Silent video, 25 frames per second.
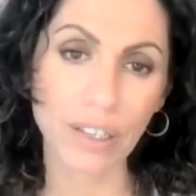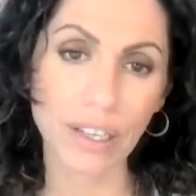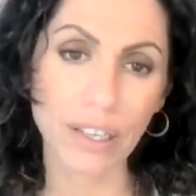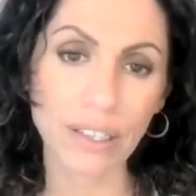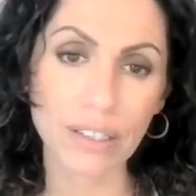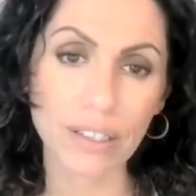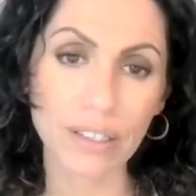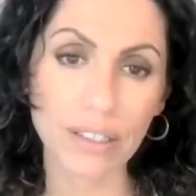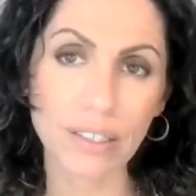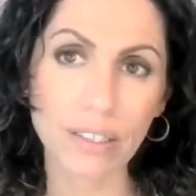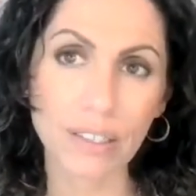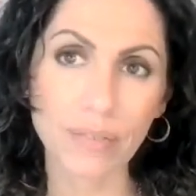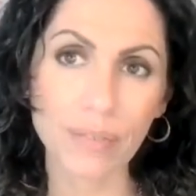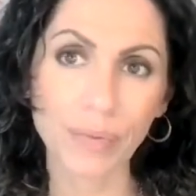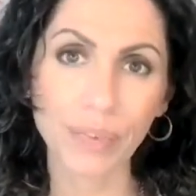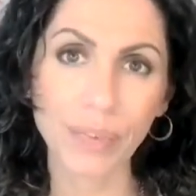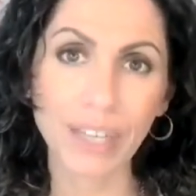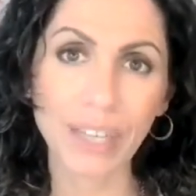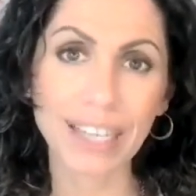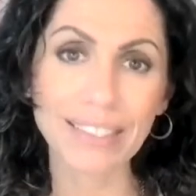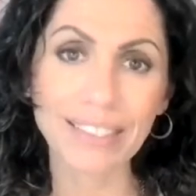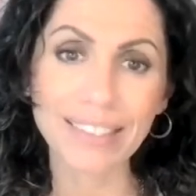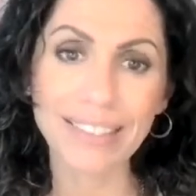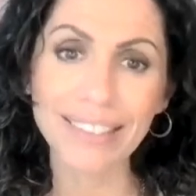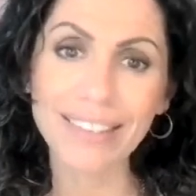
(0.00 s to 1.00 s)

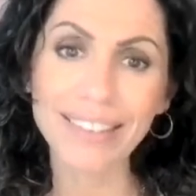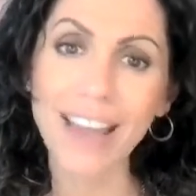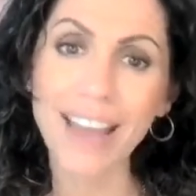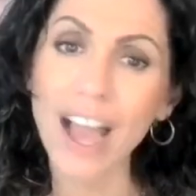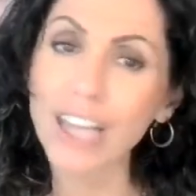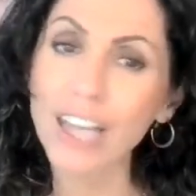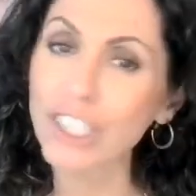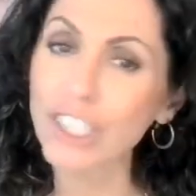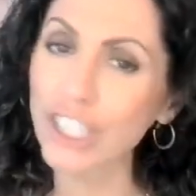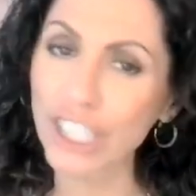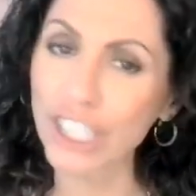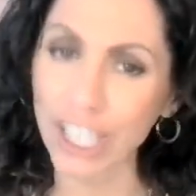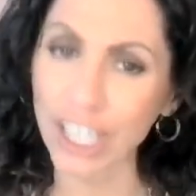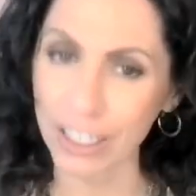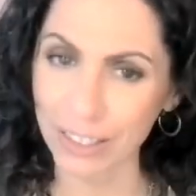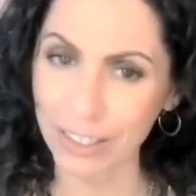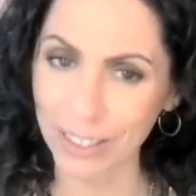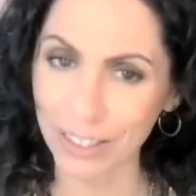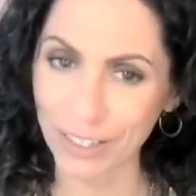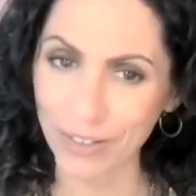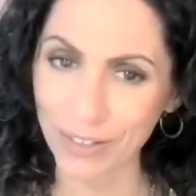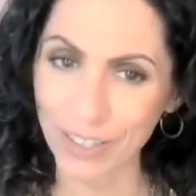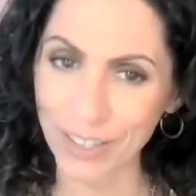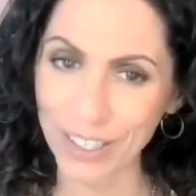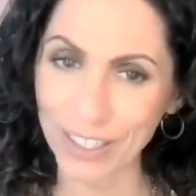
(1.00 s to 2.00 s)
It's not
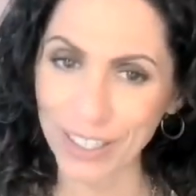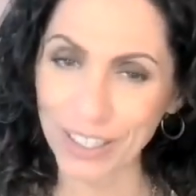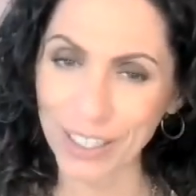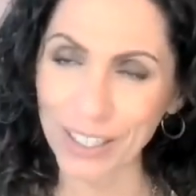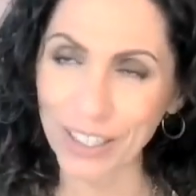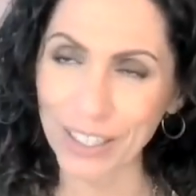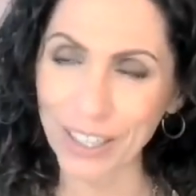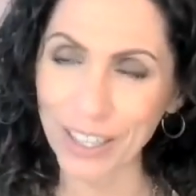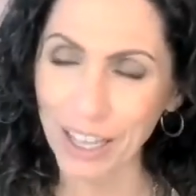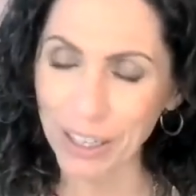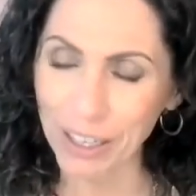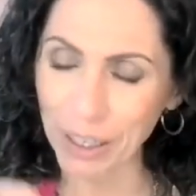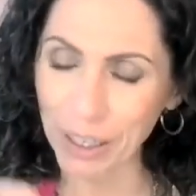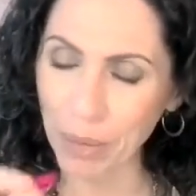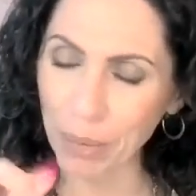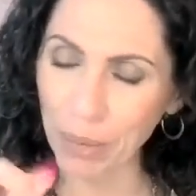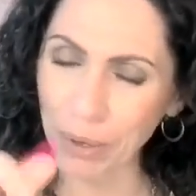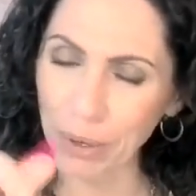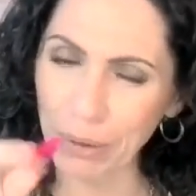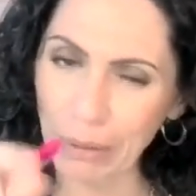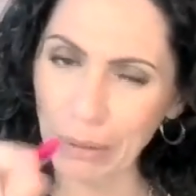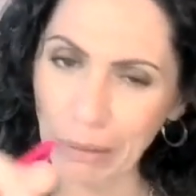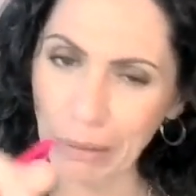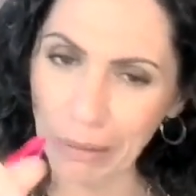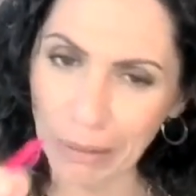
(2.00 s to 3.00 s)
just physical. I'm going to put
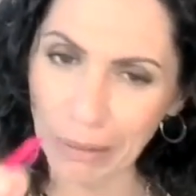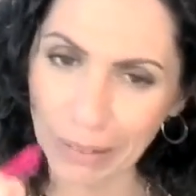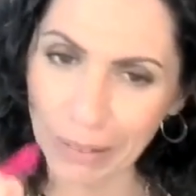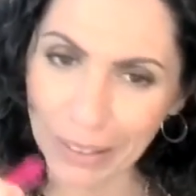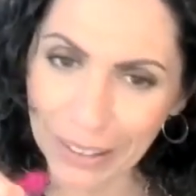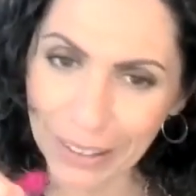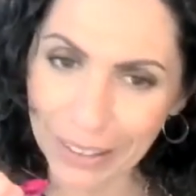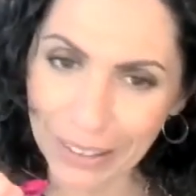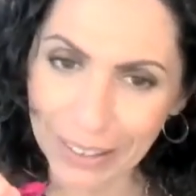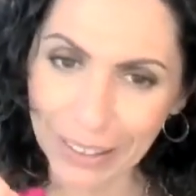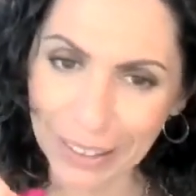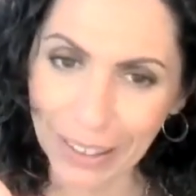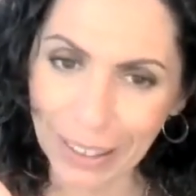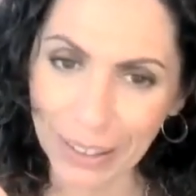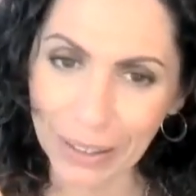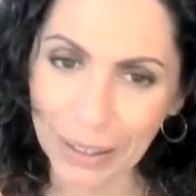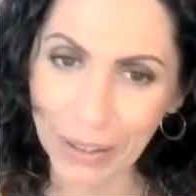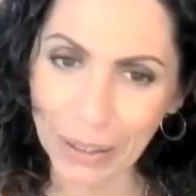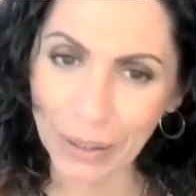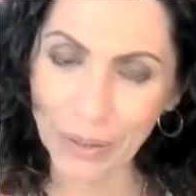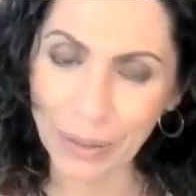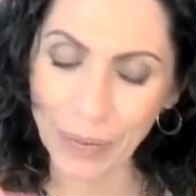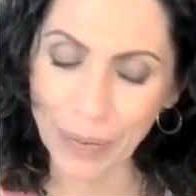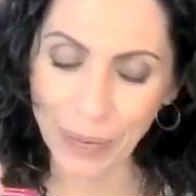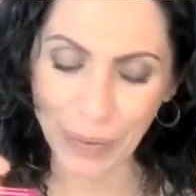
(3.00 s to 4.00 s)
a
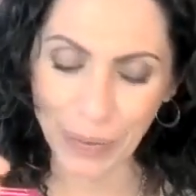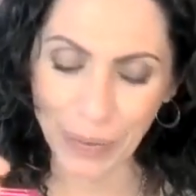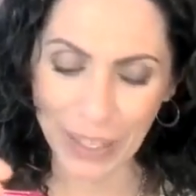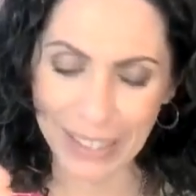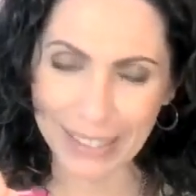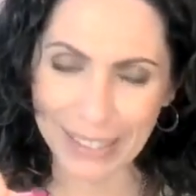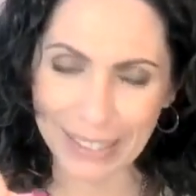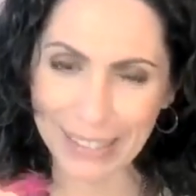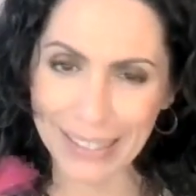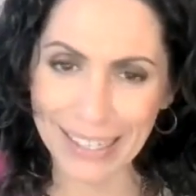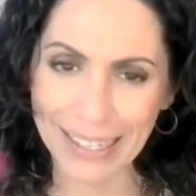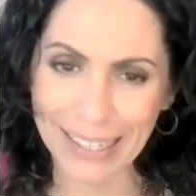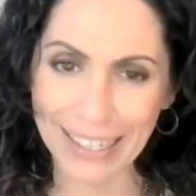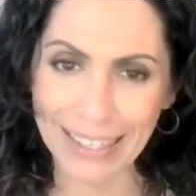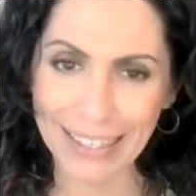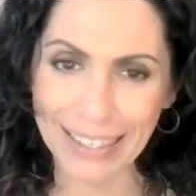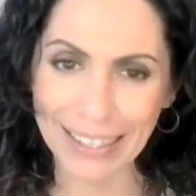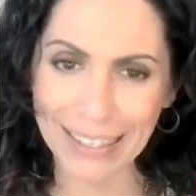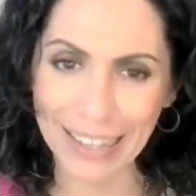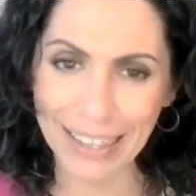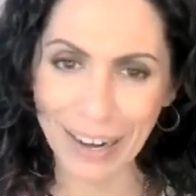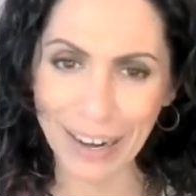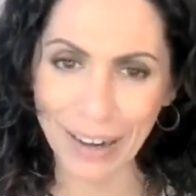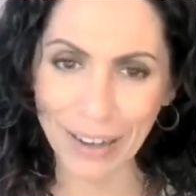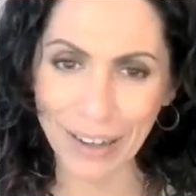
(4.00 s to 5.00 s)
little seed in
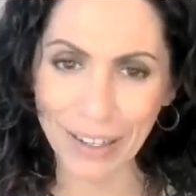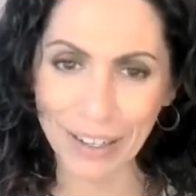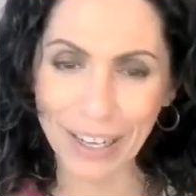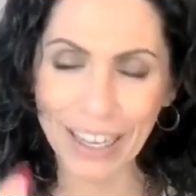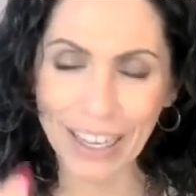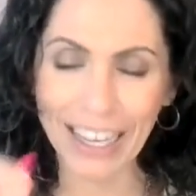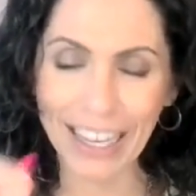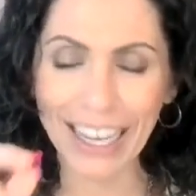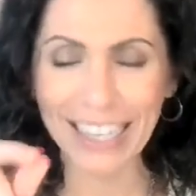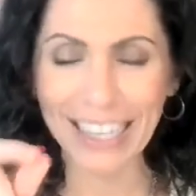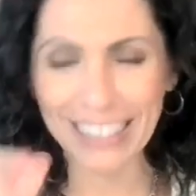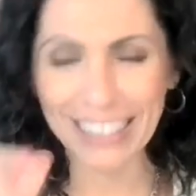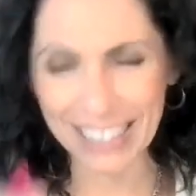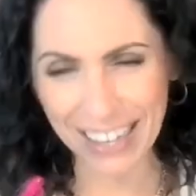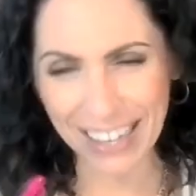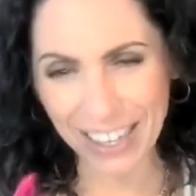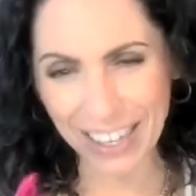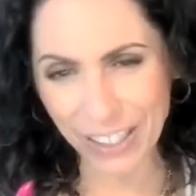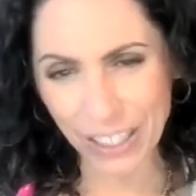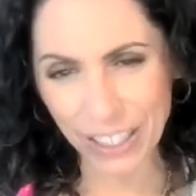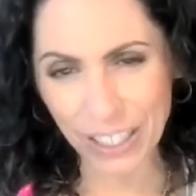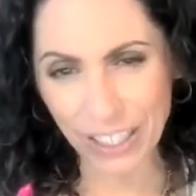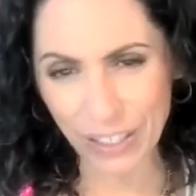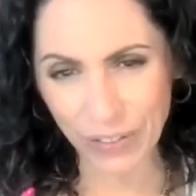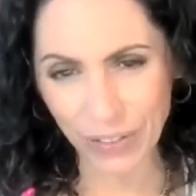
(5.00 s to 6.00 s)
there. It's not
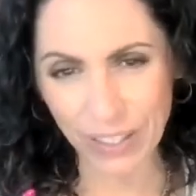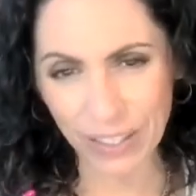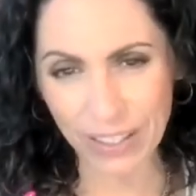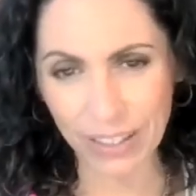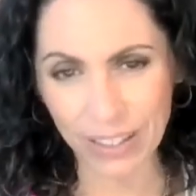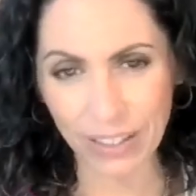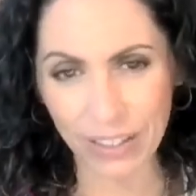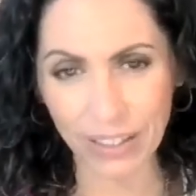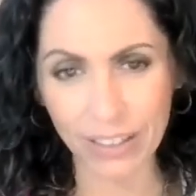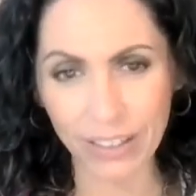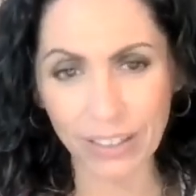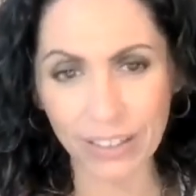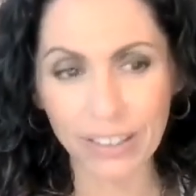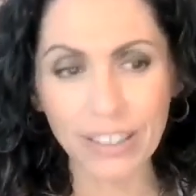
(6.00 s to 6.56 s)
just physical.